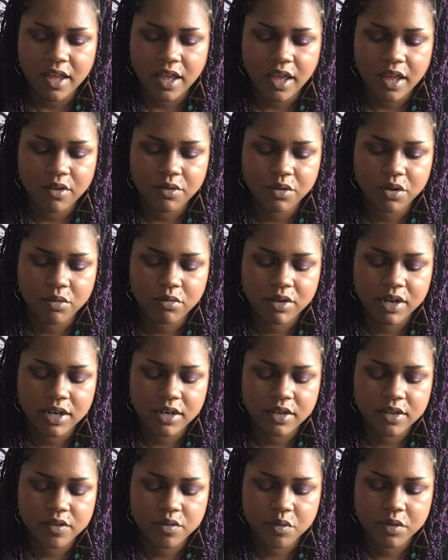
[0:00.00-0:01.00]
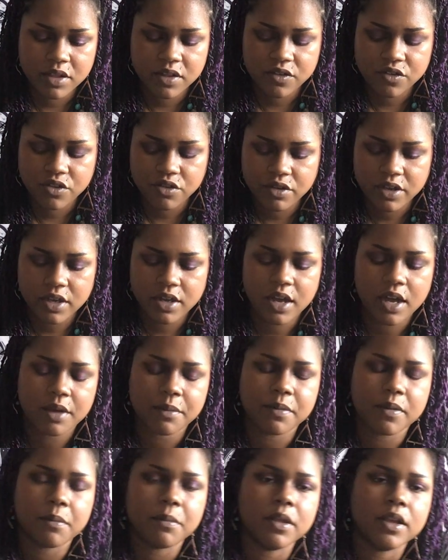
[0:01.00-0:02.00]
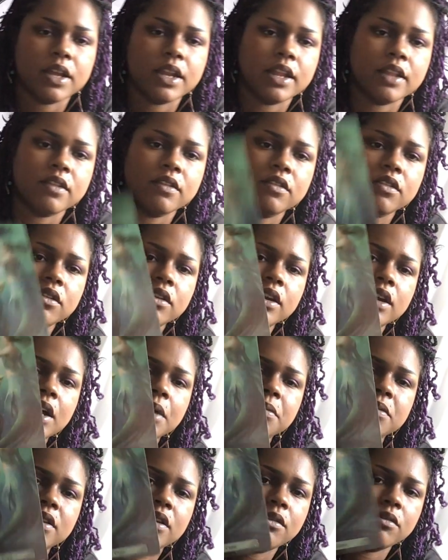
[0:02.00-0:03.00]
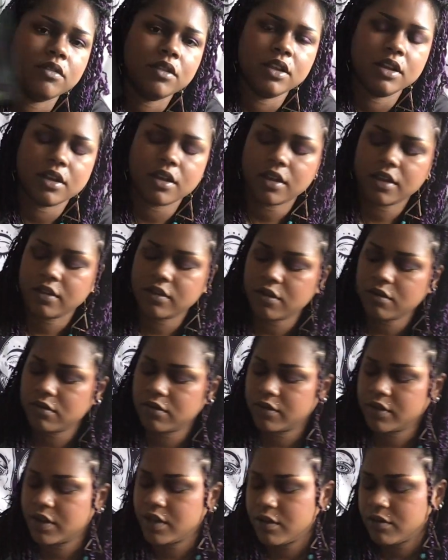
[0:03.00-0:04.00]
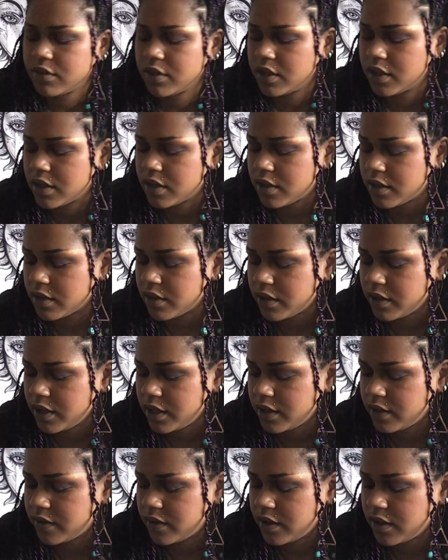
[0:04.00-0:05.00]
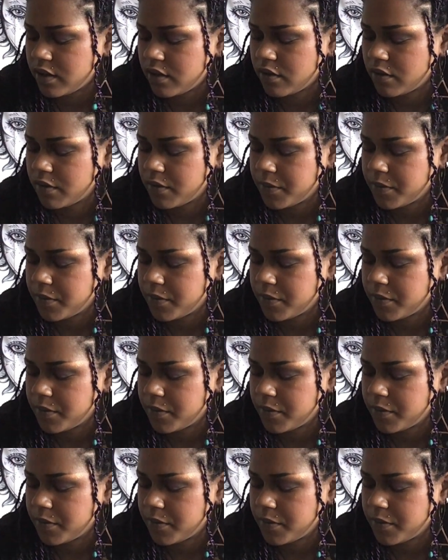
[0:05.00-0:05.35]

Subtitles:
I don't know what it is with this Three of Cups. I'm looking at these Three of Cups. You don't look innocent.